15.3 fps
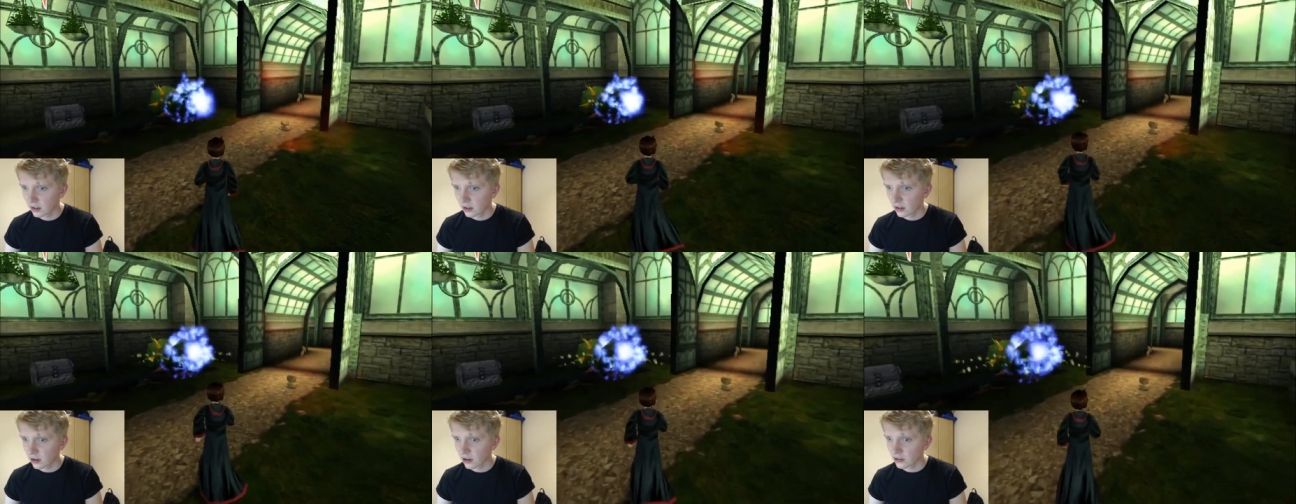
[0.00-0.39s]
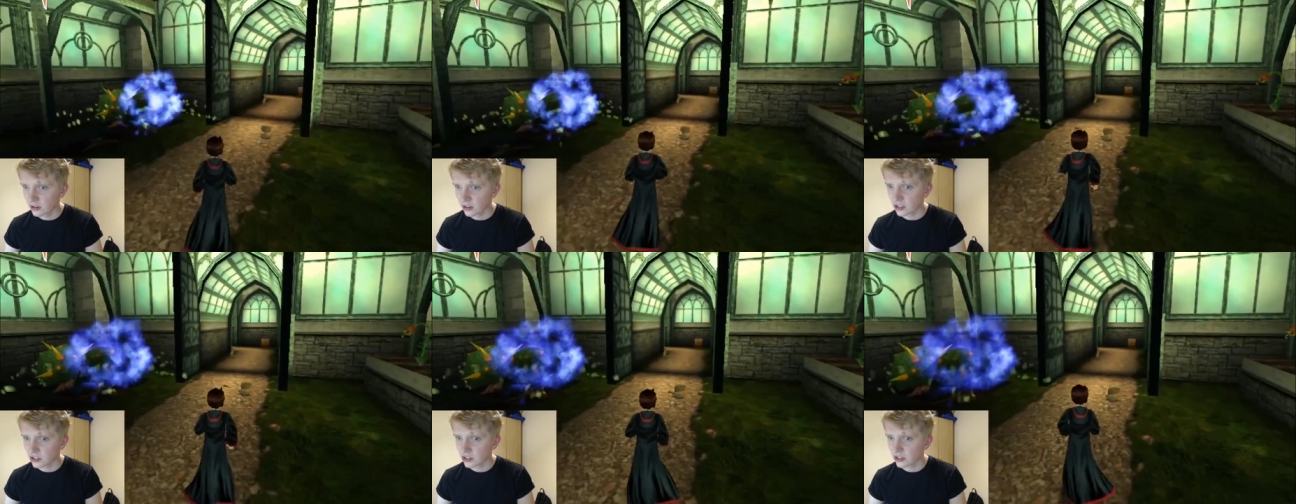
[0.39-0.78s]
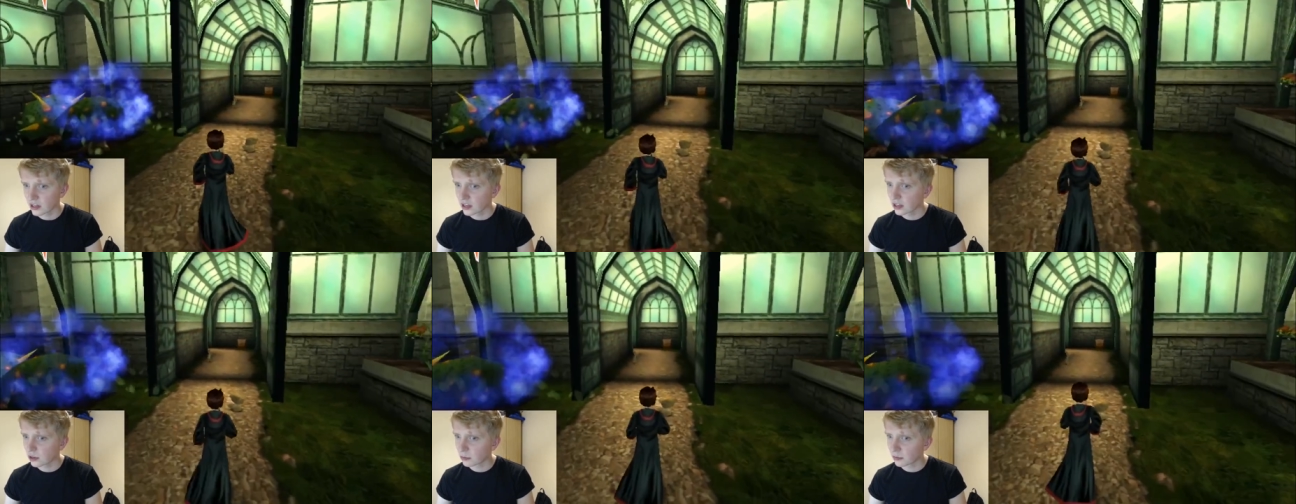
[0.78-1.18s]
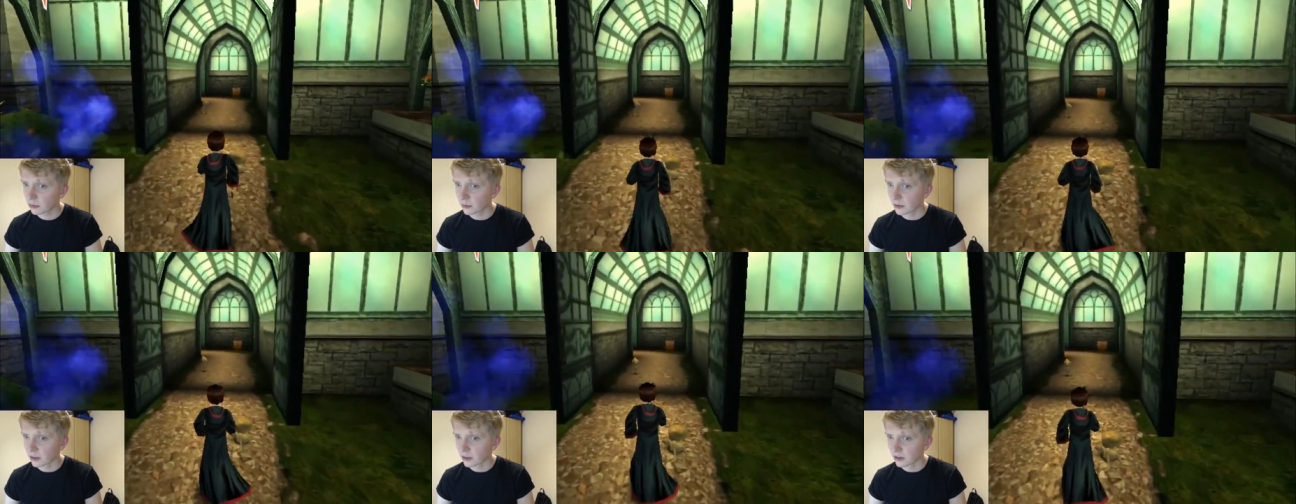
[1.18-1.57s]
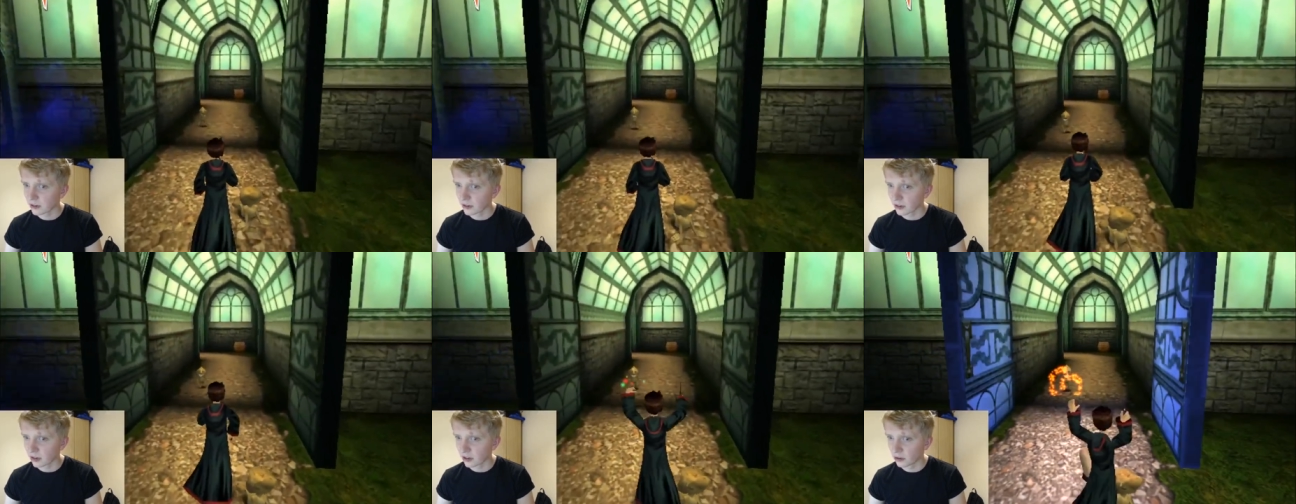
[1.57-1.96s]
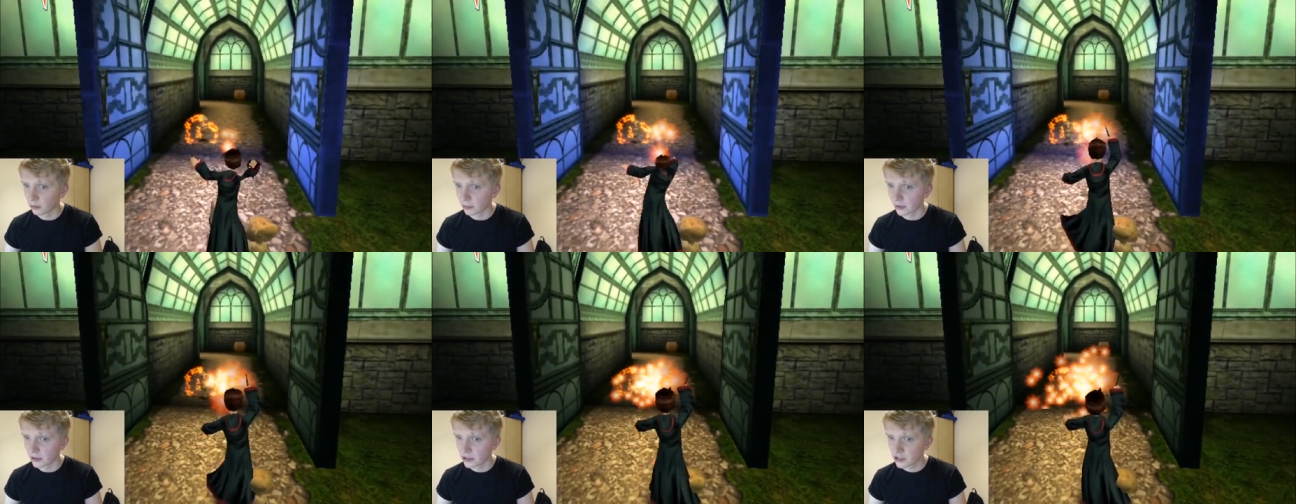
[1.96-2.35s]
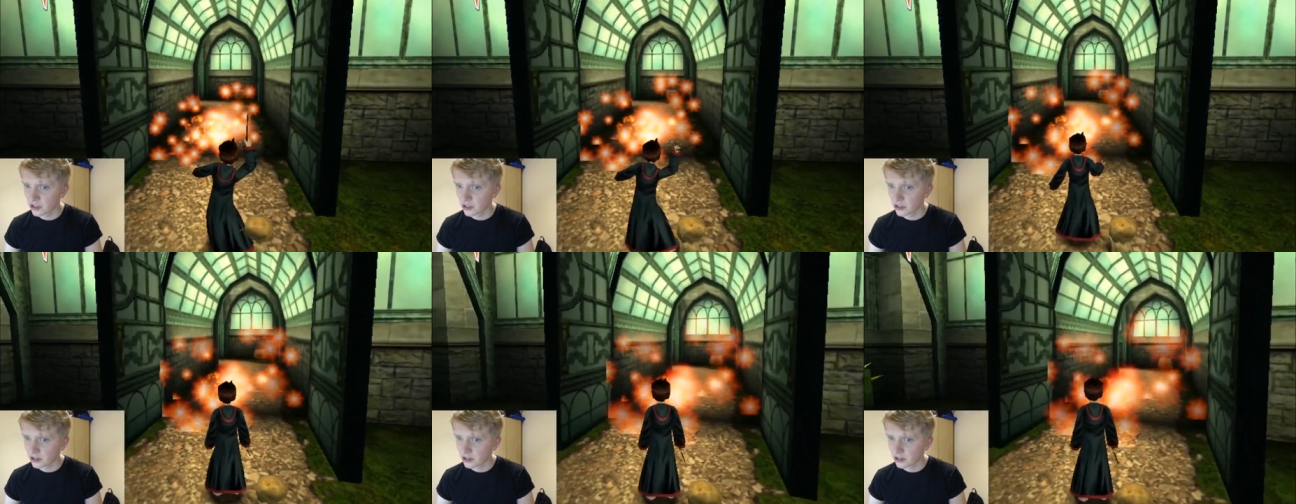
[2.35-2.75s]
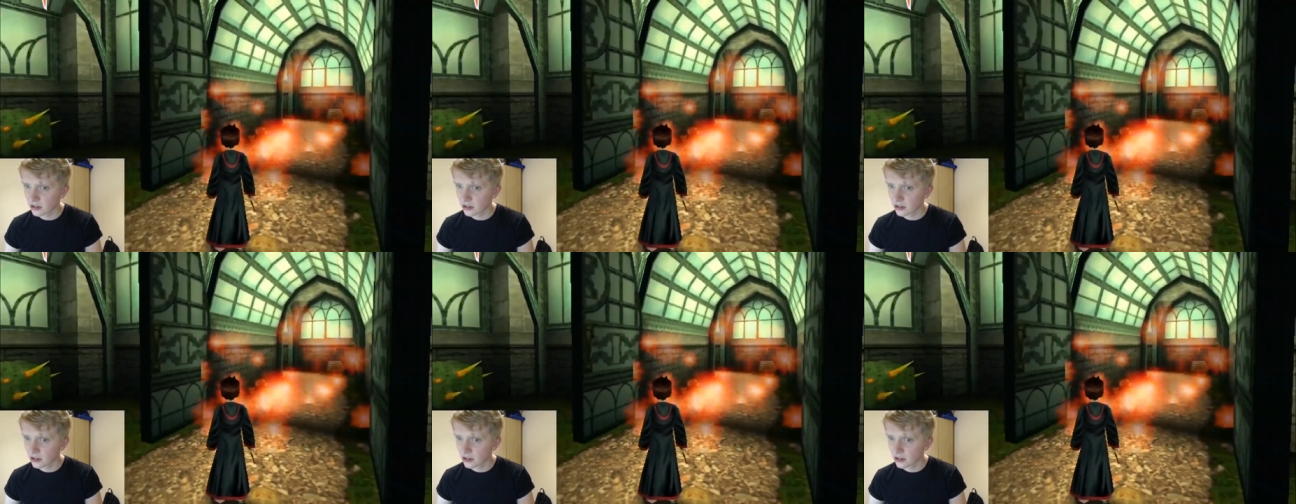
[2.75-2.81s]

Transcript: I tried to sneak up on me, you little bitch.